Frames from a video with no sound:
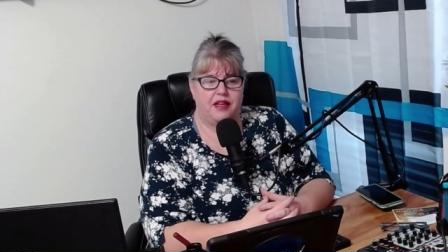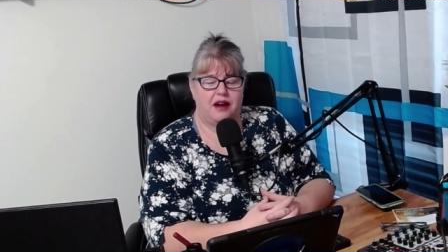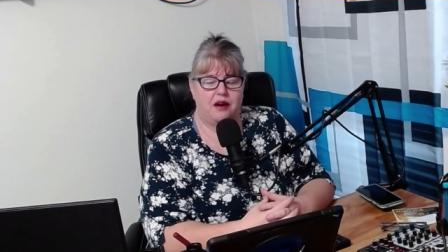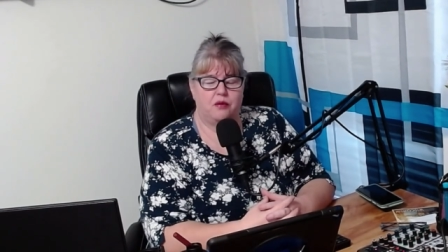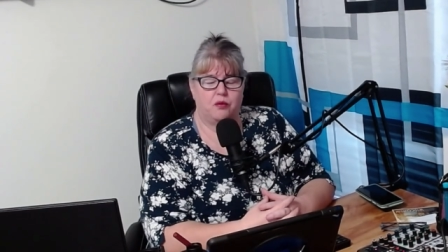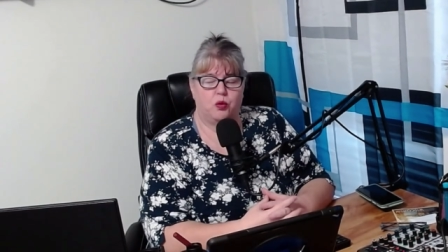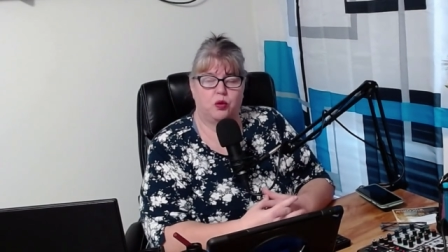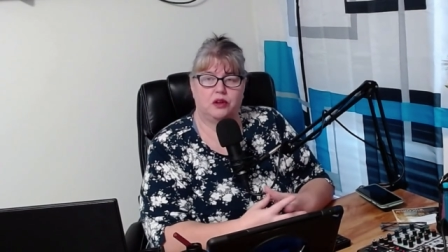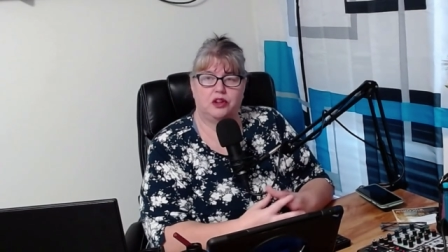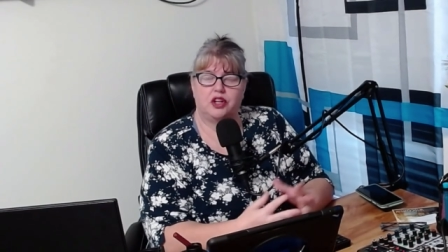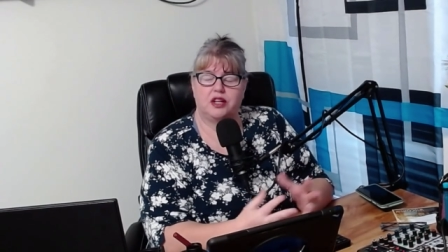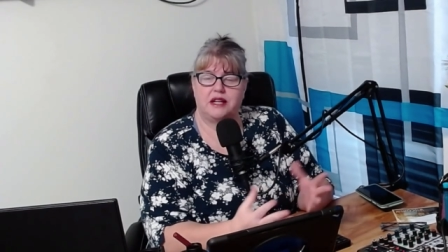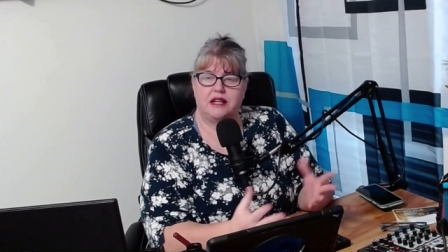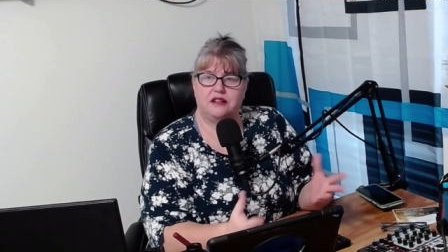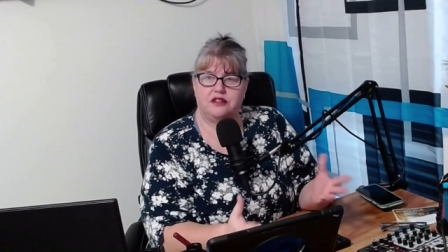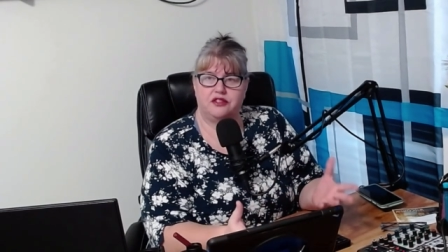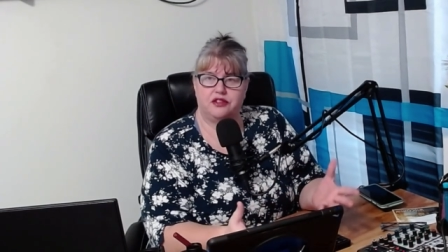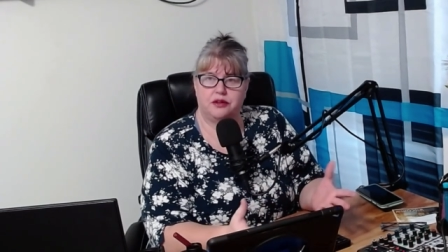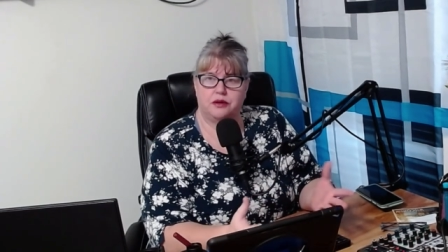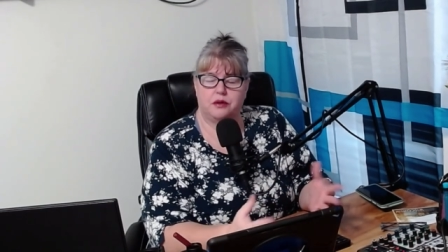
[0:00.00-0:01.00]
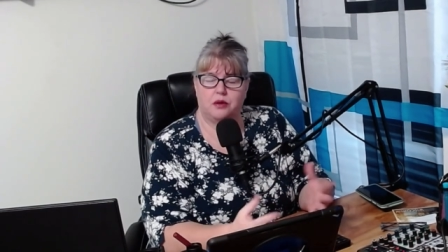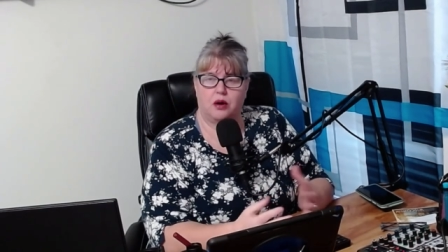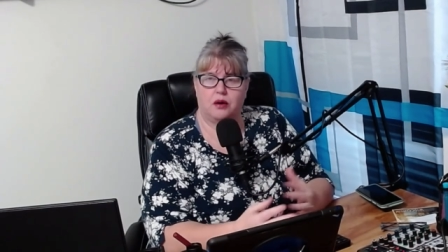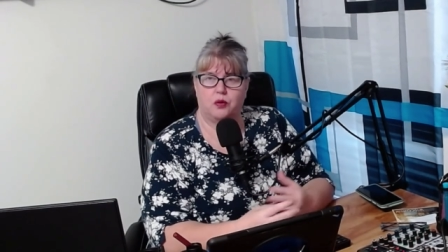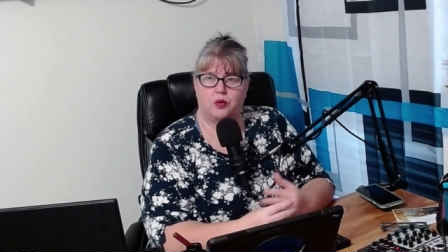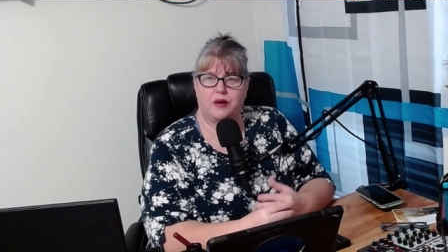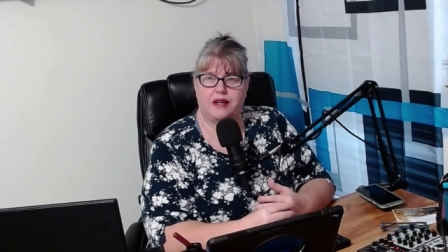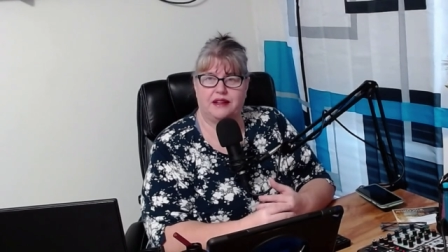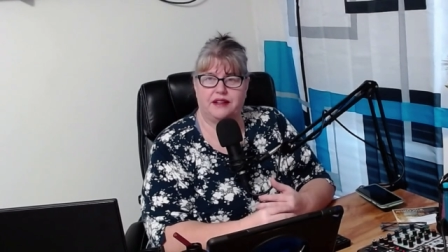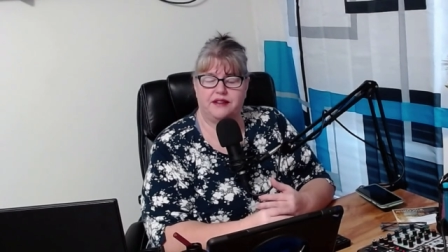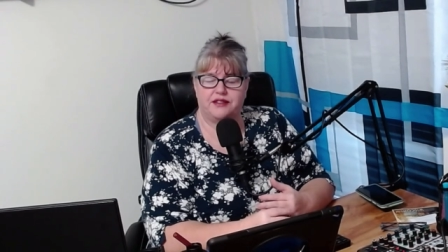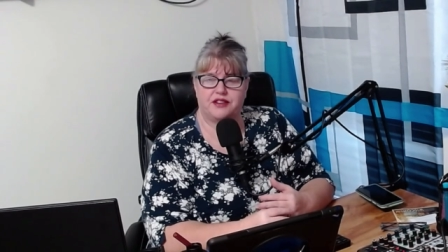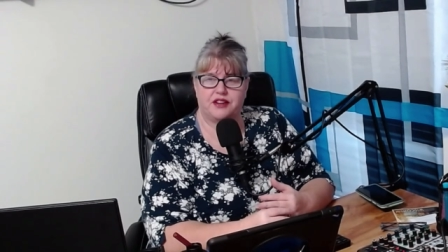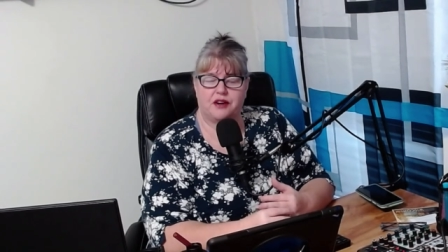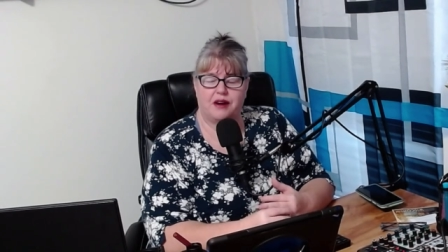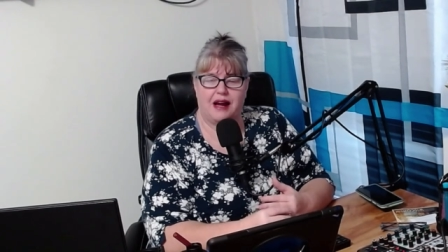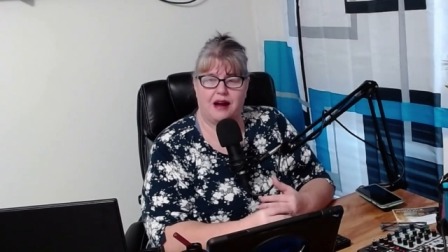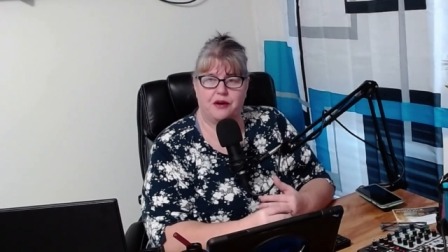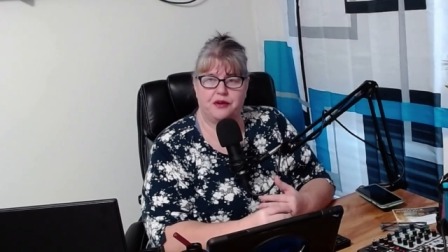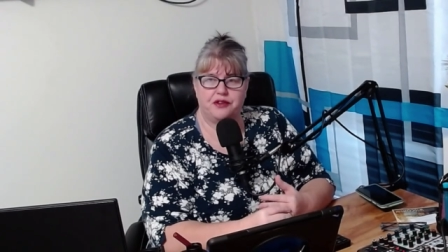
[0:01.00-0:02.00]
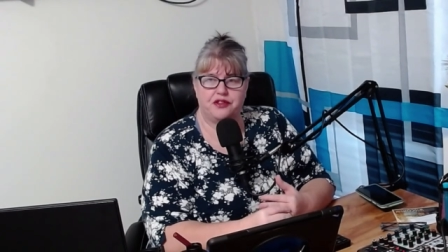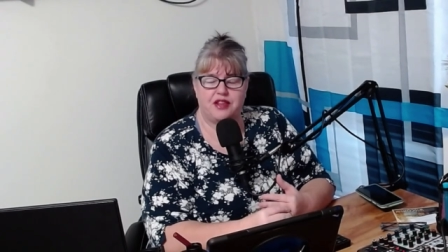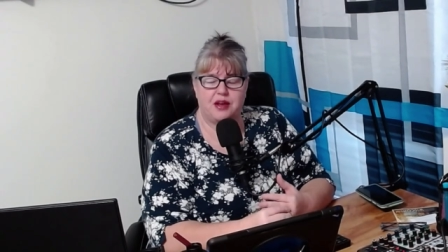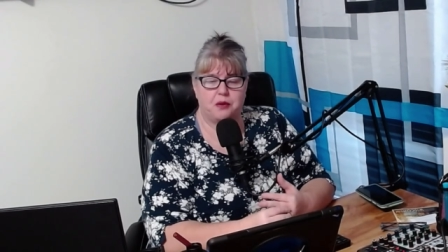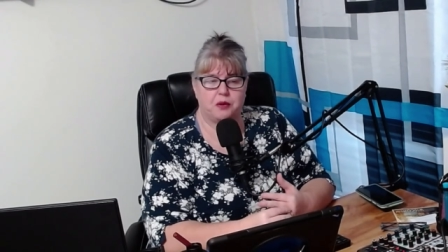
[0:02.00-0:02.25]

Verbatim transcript: that were looking to relist their house.